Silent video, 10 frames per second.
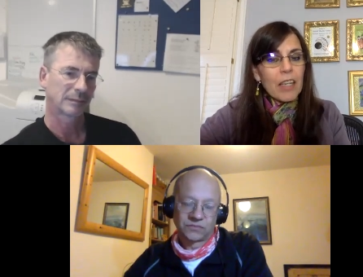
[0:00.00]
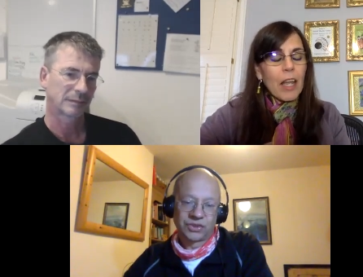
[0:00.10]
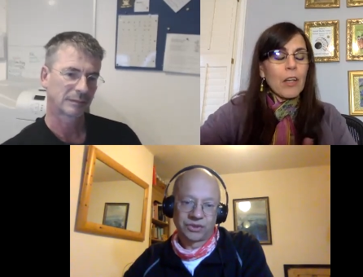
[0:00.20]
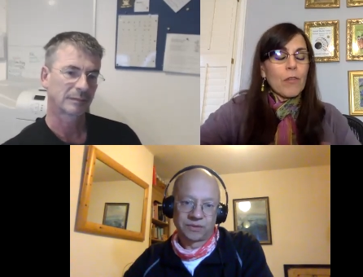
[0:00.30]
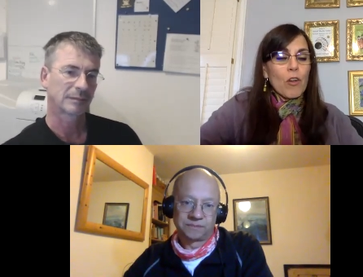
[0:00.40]
Speaker 1: Sure.
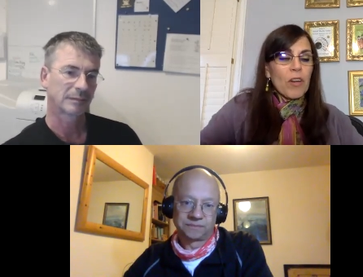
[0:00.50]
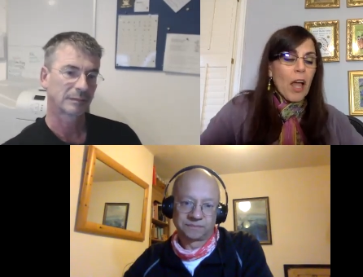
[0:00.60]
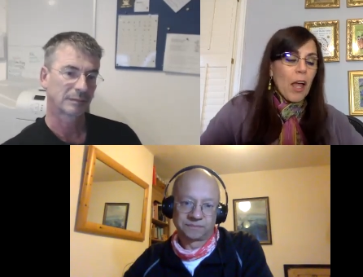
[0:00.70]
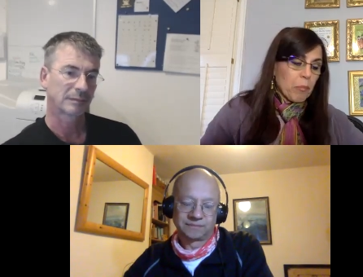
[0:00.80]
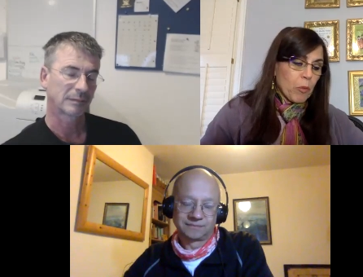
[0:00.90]
And if you're
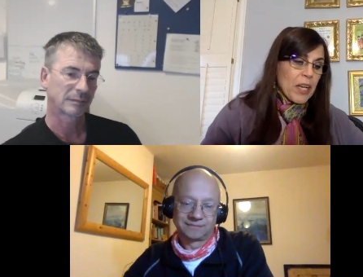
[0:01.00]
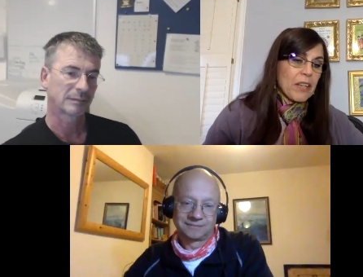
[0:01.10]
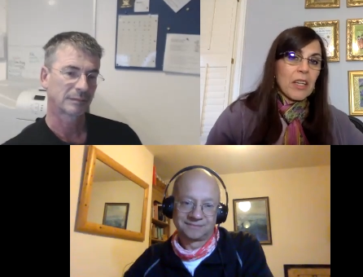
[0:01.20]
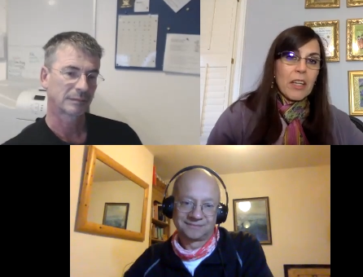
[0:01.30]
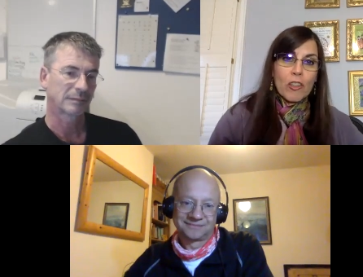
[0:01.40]
not
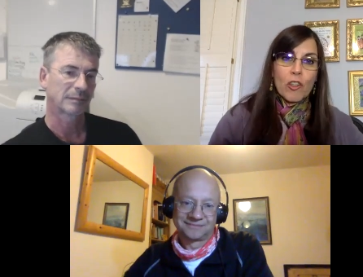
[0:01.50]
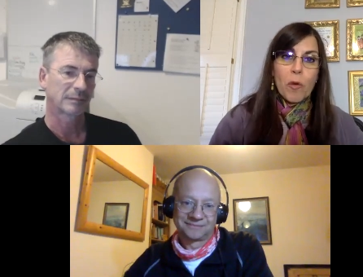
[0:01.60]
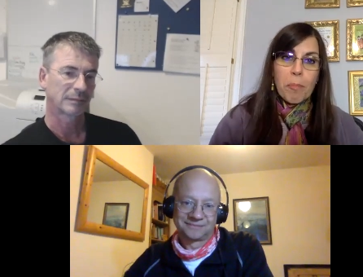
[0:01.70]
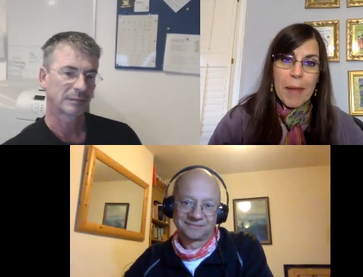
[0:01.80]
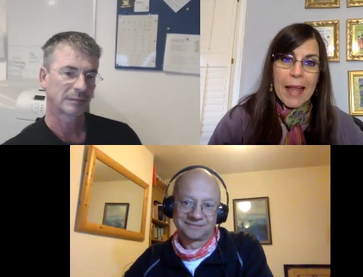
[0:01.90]
breathing into
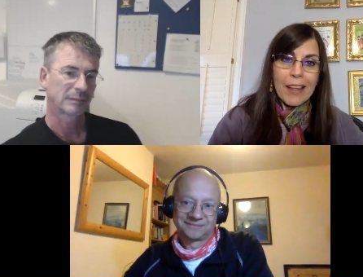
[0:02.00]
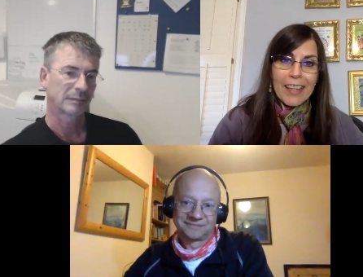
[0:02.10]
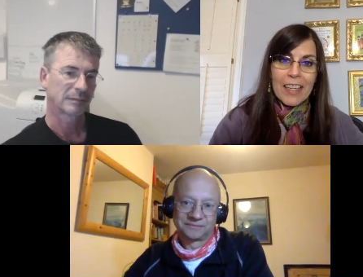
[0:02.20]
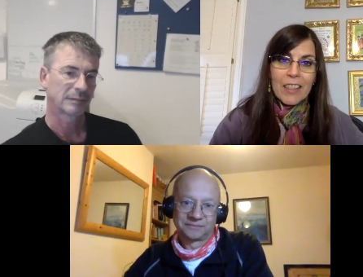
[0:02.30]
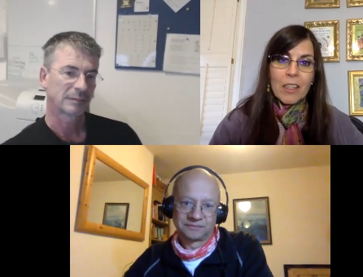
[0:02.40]
your
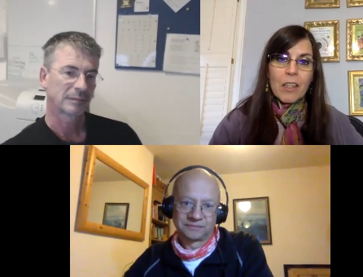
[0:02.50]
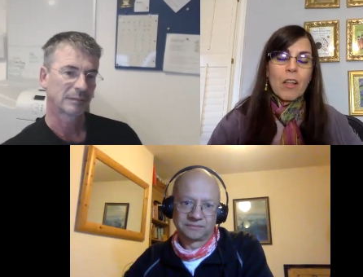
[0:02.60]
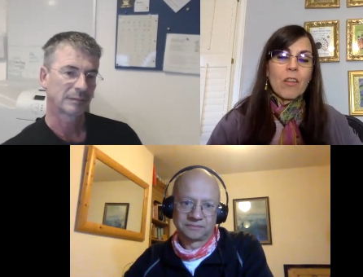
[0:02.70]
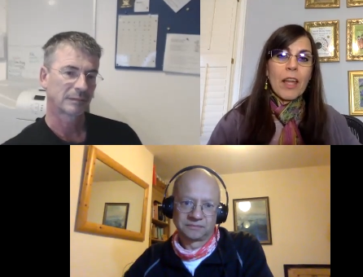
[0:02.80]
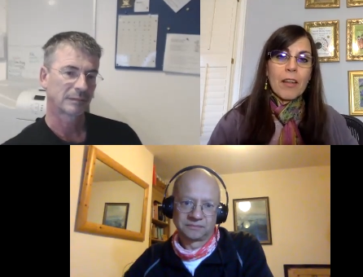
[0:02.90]
belly,
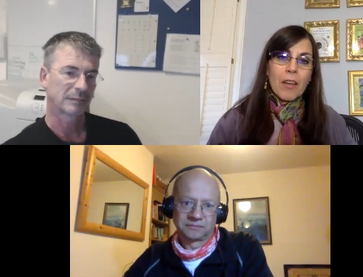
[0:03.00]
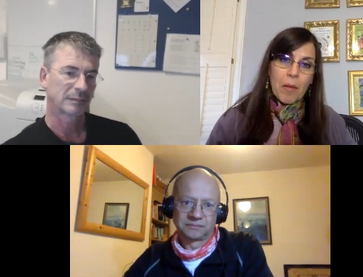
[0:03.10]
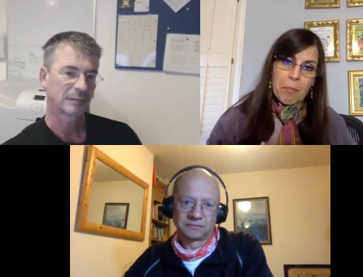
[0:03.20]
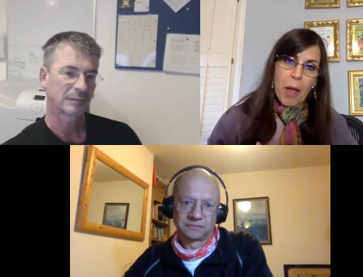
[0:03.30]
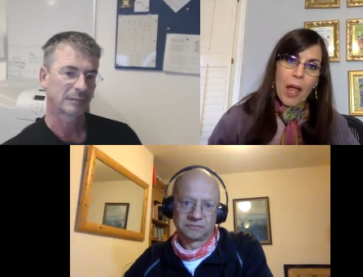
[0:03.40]

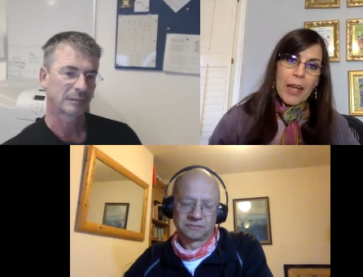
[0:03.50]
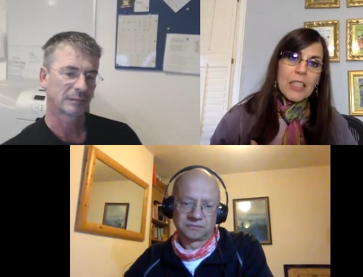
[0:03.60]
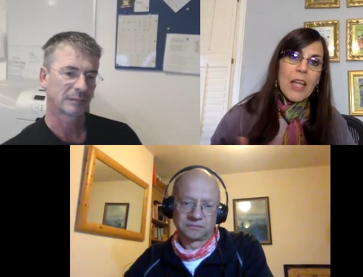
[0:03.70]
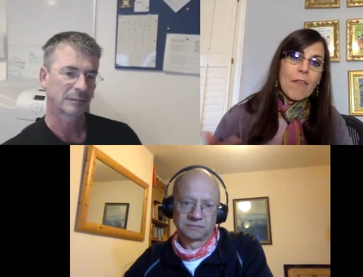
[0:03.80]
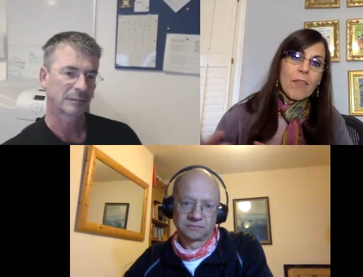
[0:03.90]
then by
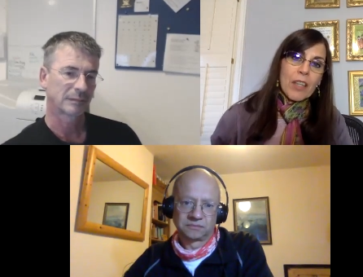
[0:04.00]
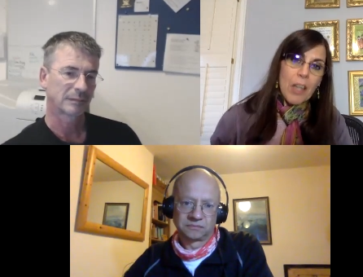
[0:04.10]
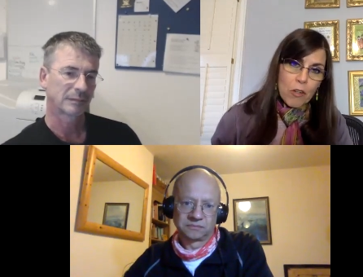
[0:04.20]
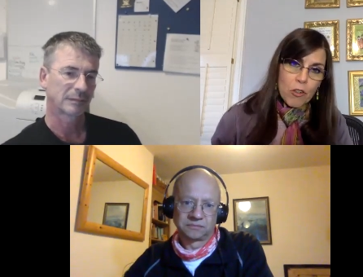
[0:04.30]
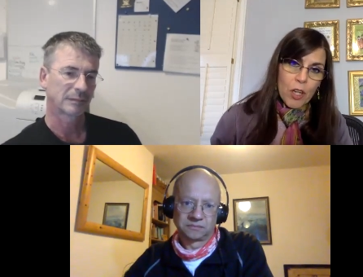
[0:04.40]

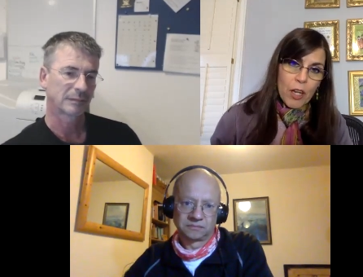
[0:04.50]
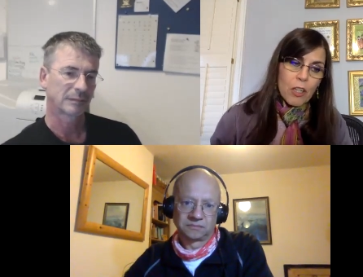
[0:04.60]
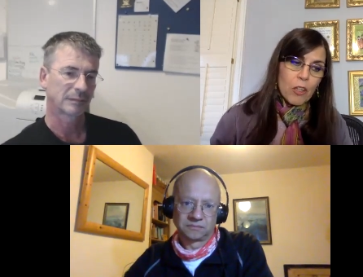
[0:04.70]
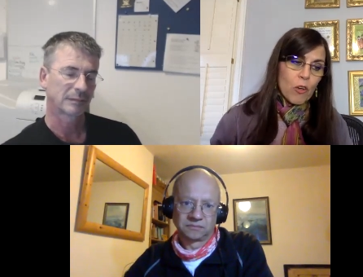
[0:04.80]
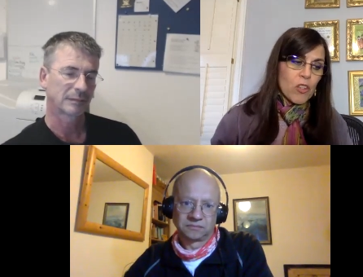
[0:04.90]
definition,
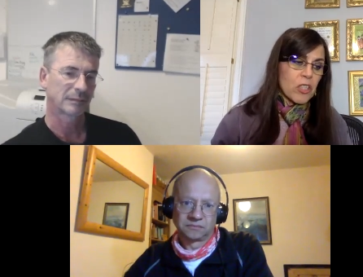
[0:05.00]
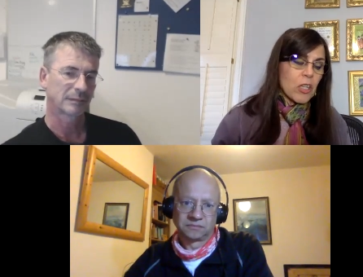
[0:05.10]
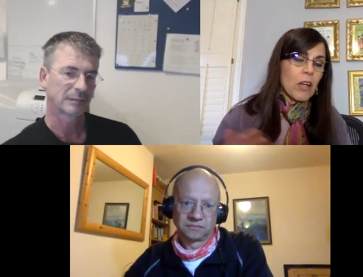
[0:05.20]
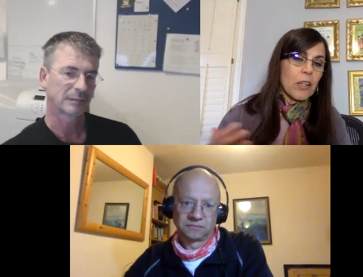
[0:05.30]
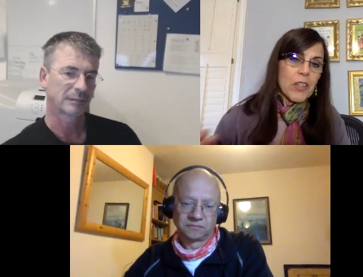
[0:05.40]
you're
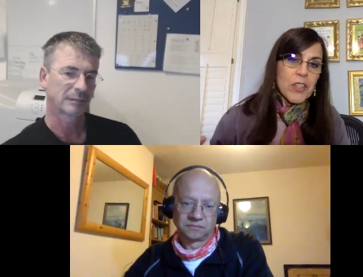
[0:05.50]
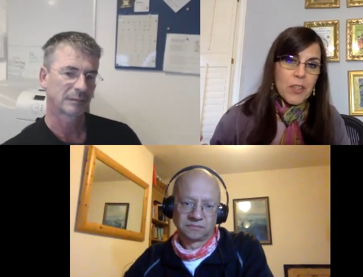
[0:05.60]
stuck in the